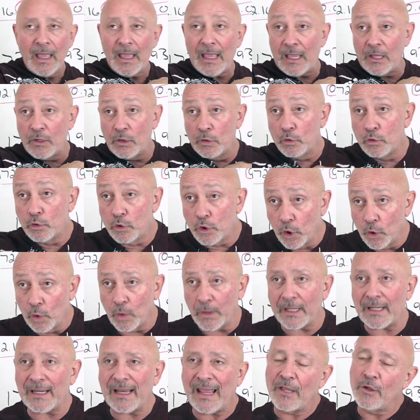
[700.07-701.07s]
and you
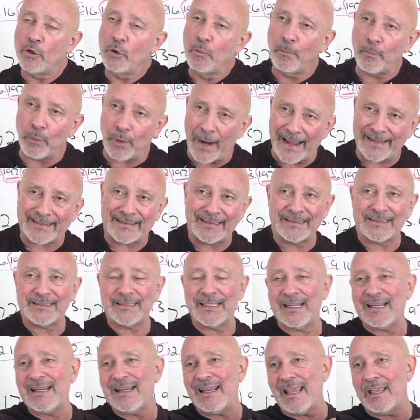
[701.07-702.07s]
do it and you practice
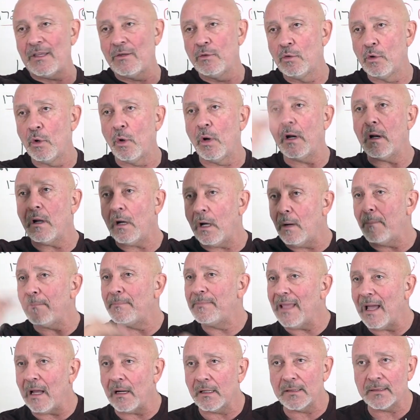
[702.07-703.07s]
it and you know it
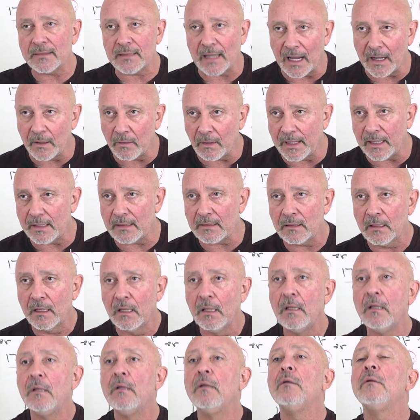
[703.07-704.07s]
up, down, and sideways,
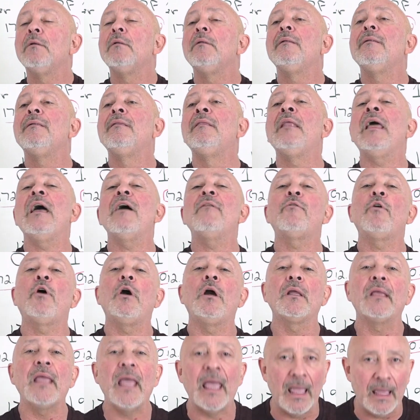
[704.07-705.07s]

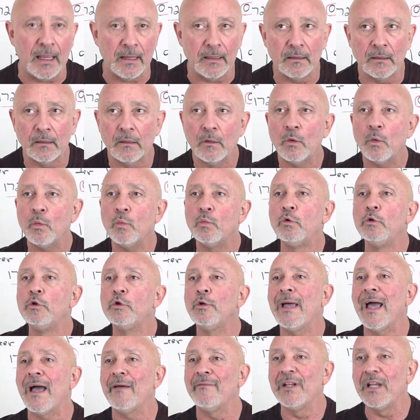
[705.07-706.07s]
never again will
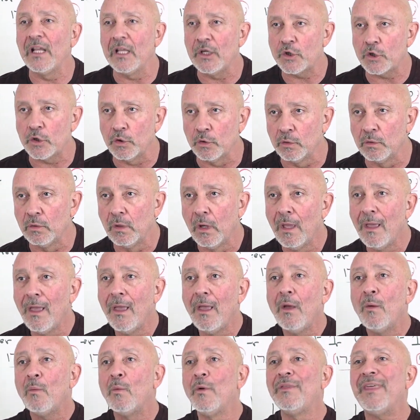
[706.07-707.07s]
you have an issue
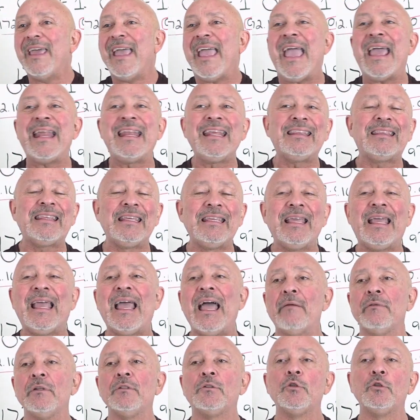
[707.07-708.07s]
with anything
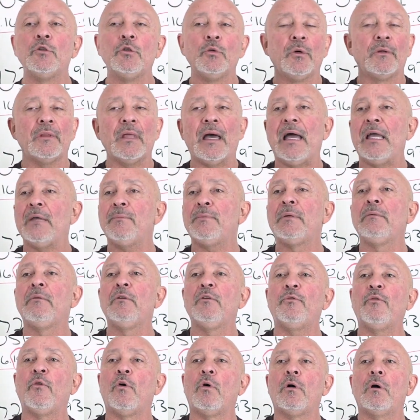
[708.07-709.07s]
having to do with
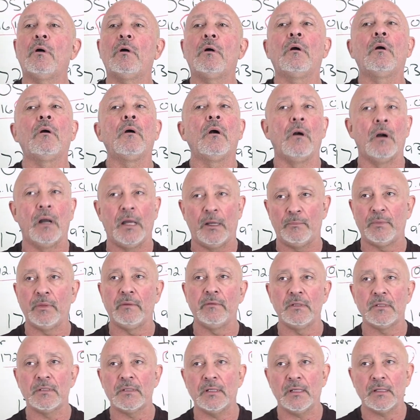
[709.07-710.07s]
IPv4 or
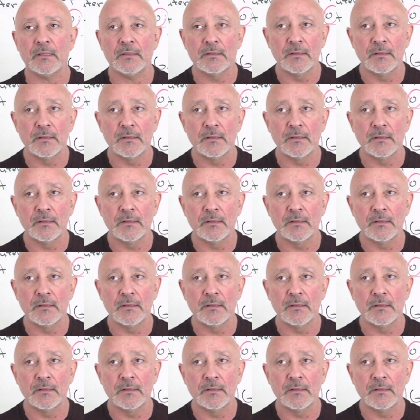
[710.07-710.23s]
IPv6.